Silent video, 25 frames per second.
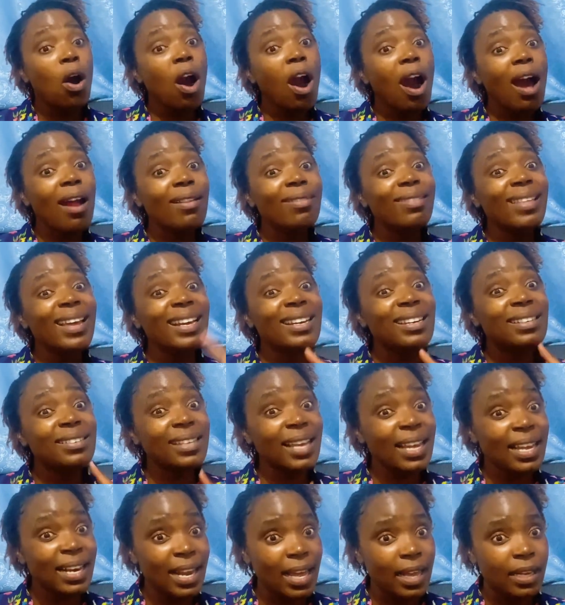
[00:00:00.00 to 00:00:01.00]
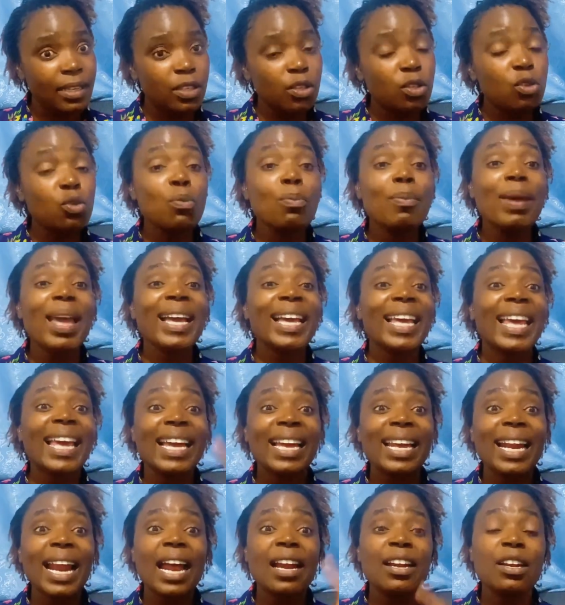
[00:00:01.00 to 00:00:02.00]
or they decided to make
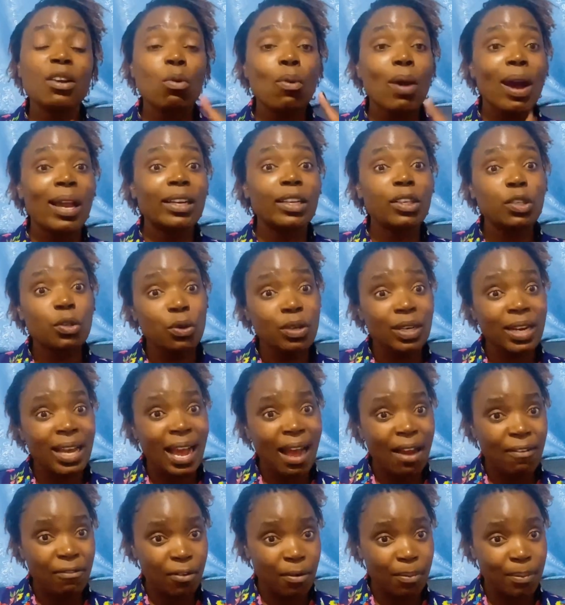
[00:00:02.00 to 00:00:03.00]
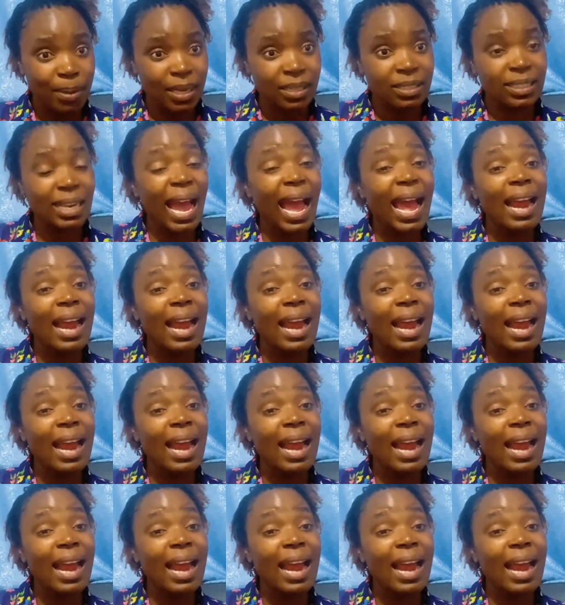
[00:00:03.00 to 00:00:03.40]
a grand coalition government.